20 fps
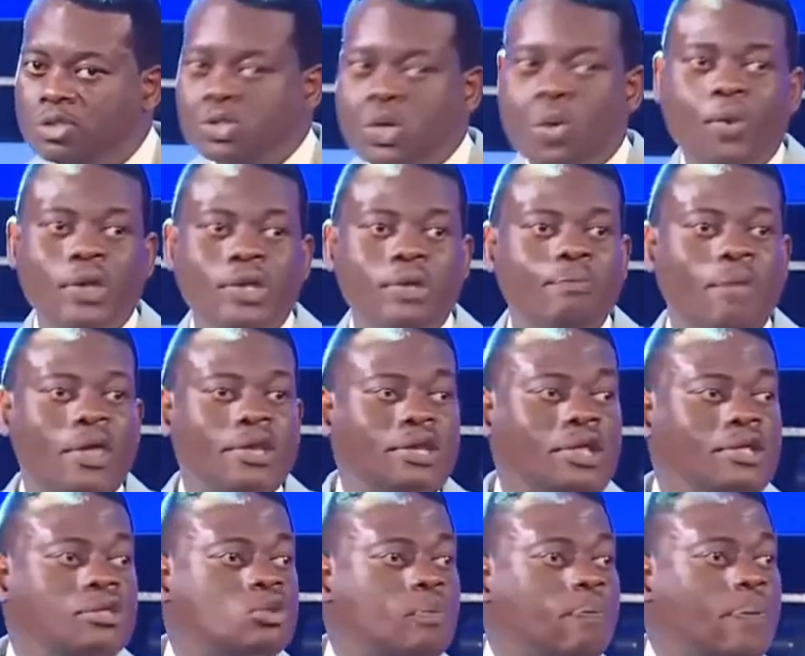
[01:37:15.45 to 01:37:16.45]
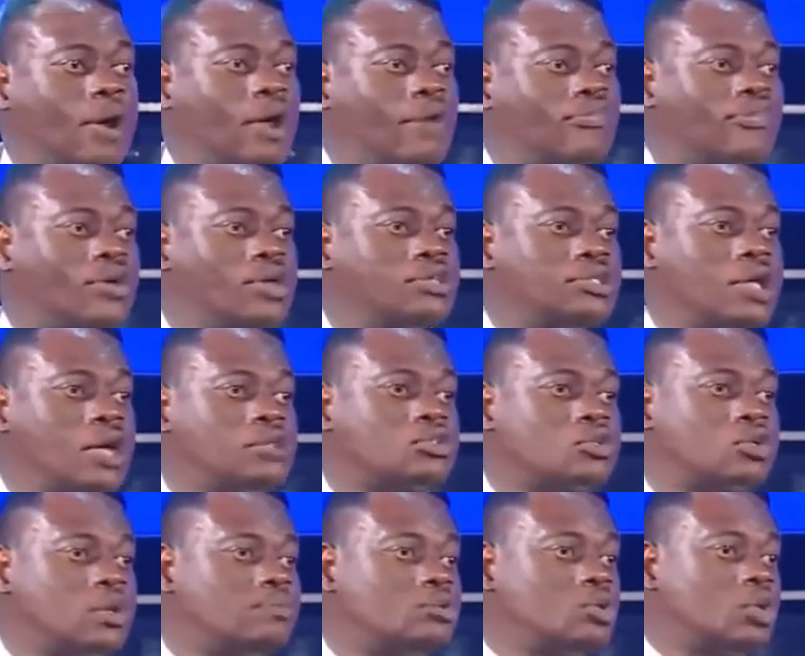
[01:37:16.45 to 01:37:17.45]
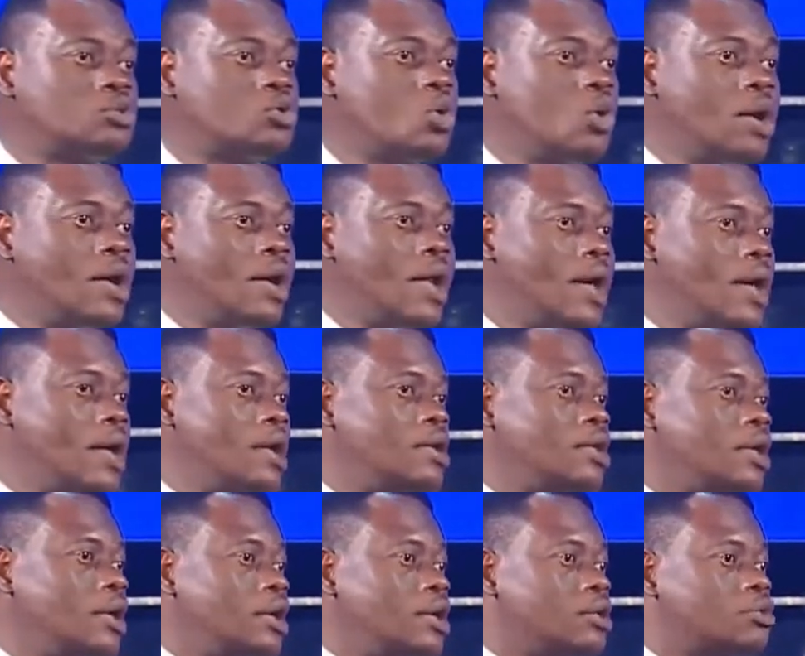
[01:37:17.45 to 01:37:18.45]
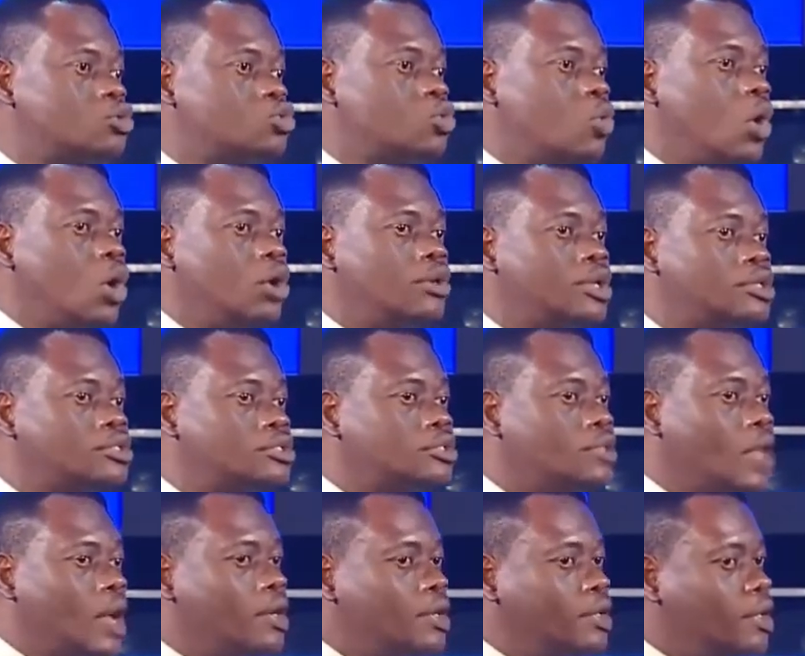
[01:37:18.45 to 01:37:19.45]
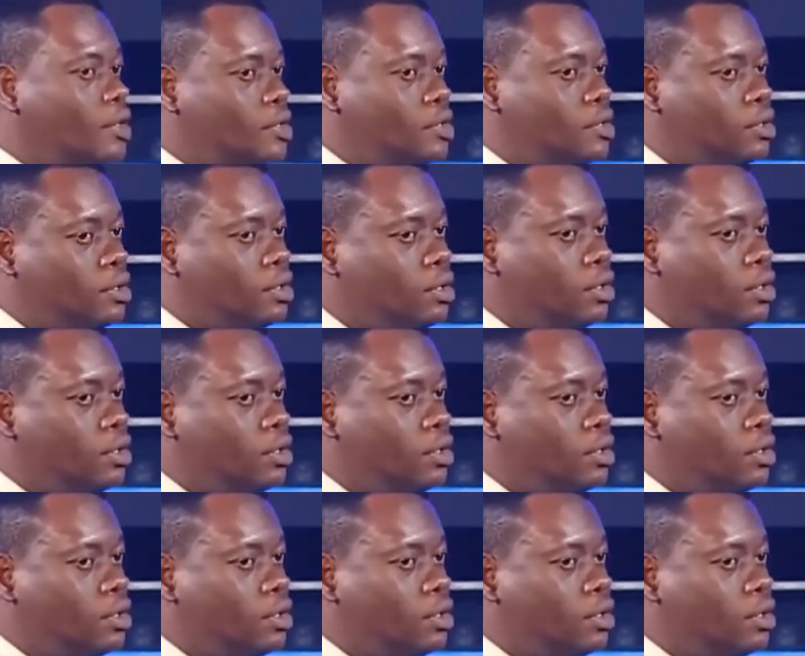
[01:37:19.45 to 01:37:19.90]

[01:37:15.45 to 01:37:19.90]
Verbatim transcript: So we may need to paraphrase that scripture to lend it to understanding.